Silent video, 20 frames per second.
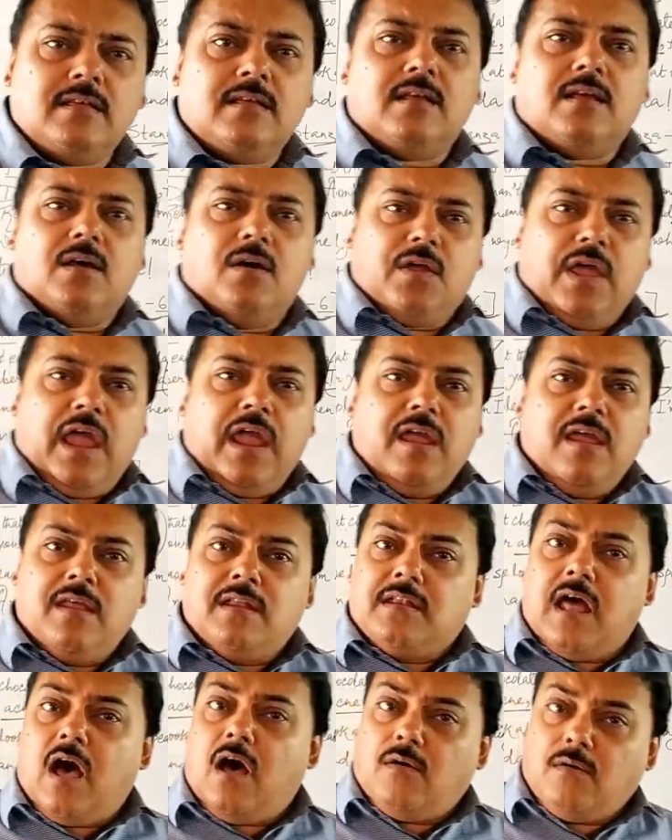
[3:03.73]

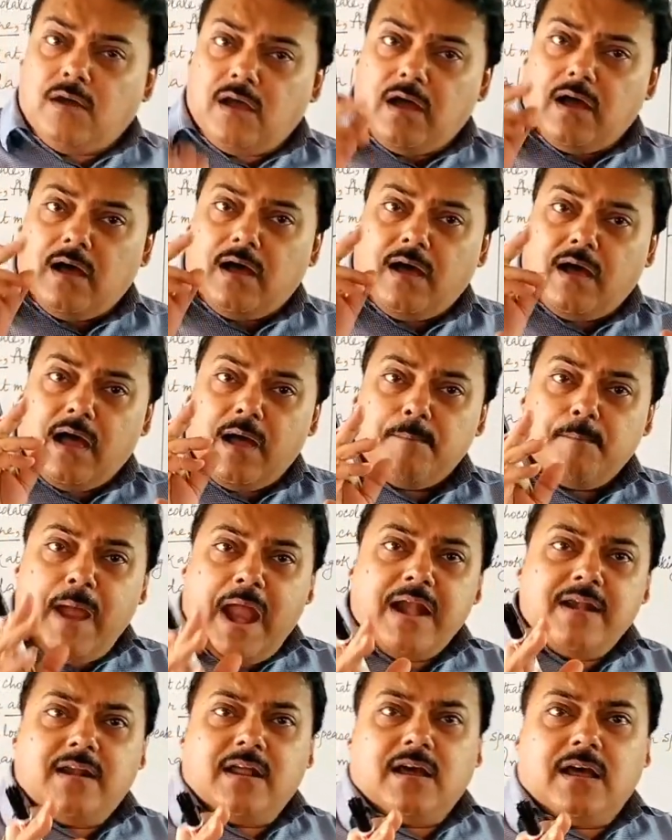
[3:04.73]
Okay, now
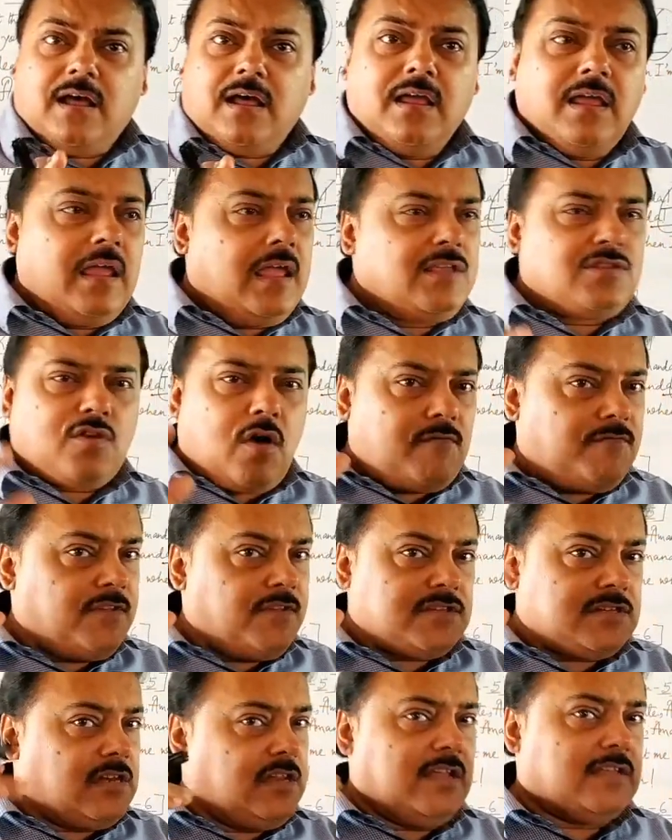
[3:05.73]
Amanda is
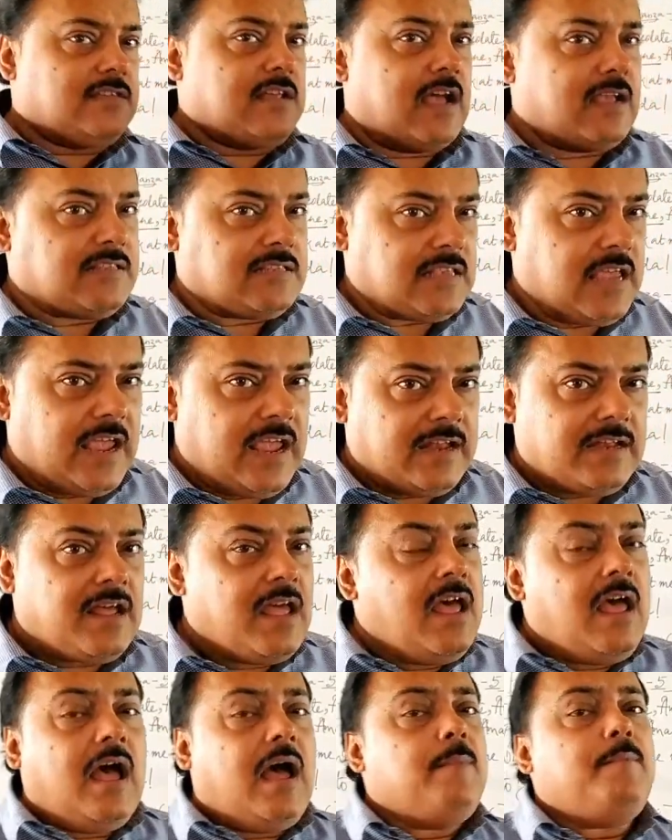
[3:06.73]
obviously, as I
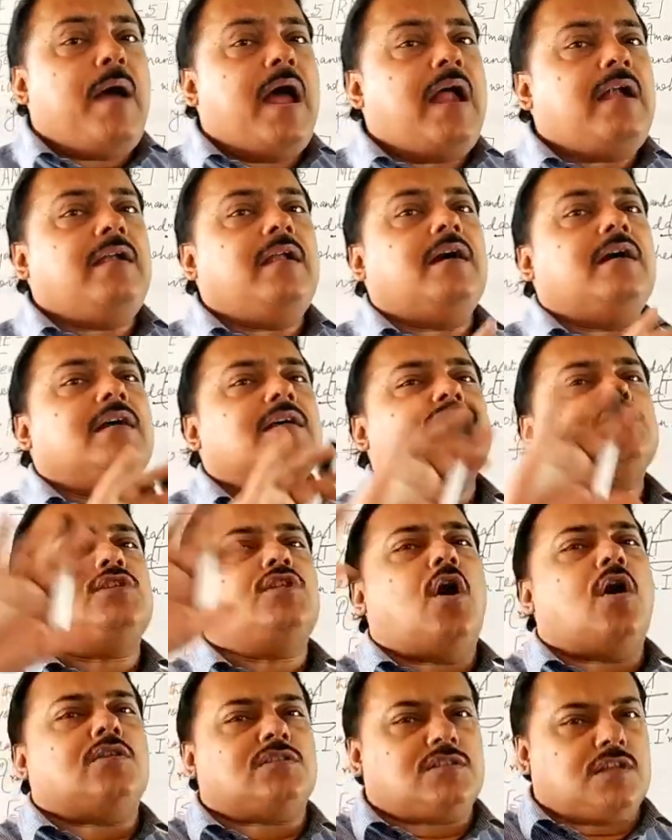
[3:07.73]
said, Amanda is
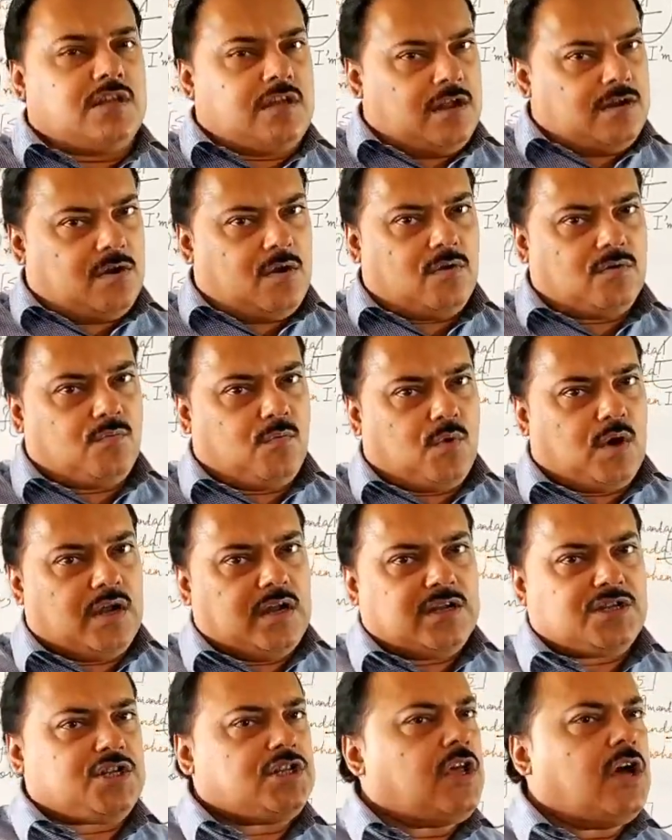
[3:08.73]
lost in her own
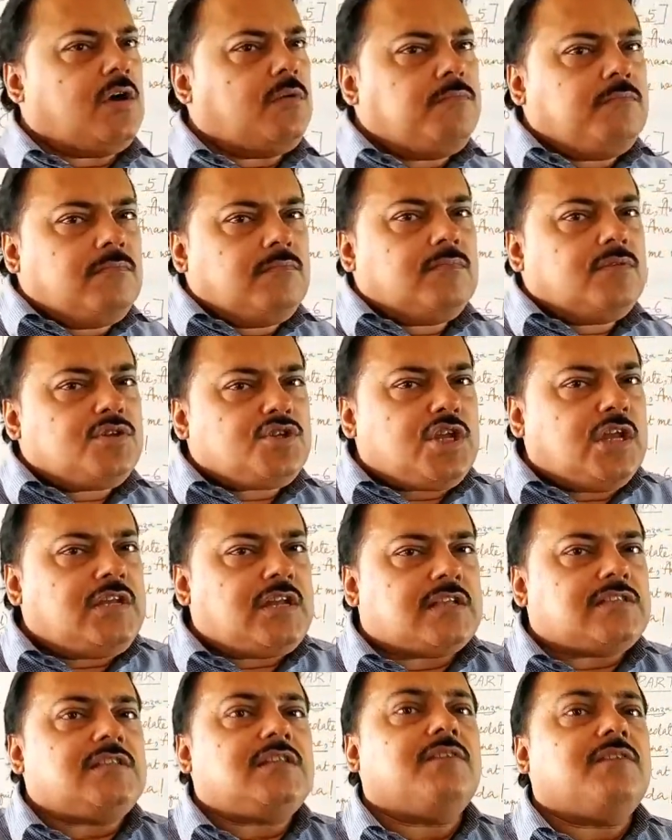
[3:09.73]
world. So she
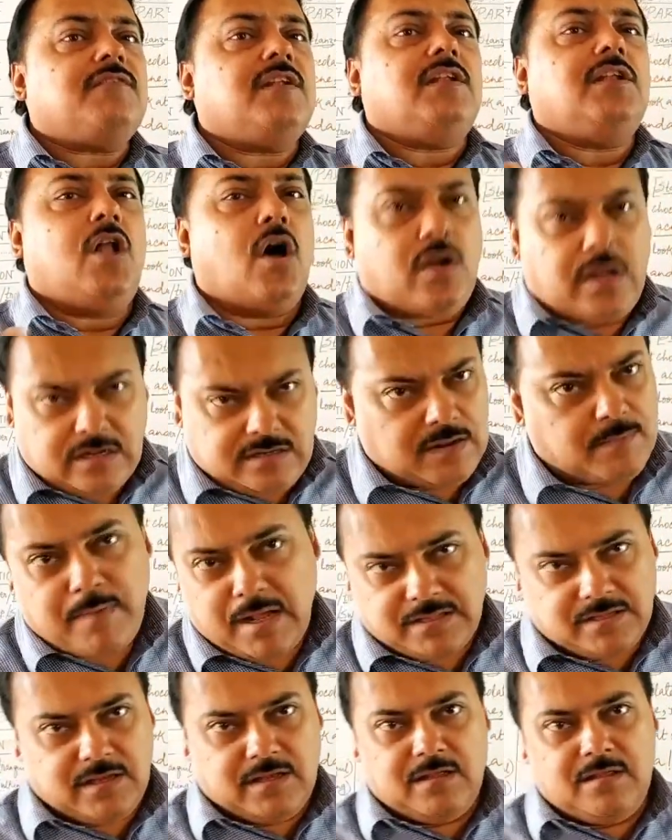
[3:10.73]
doesn't even look at her
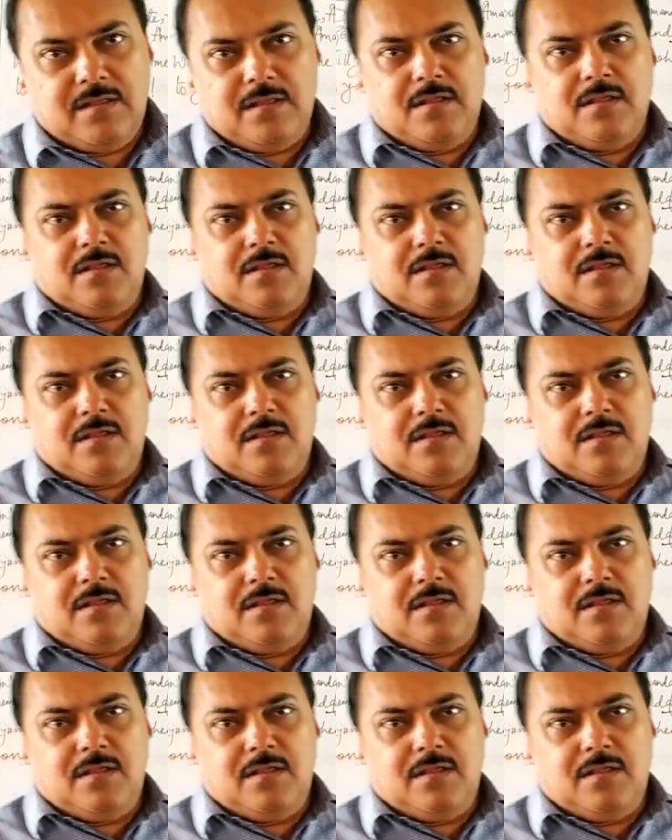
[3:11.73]
mother.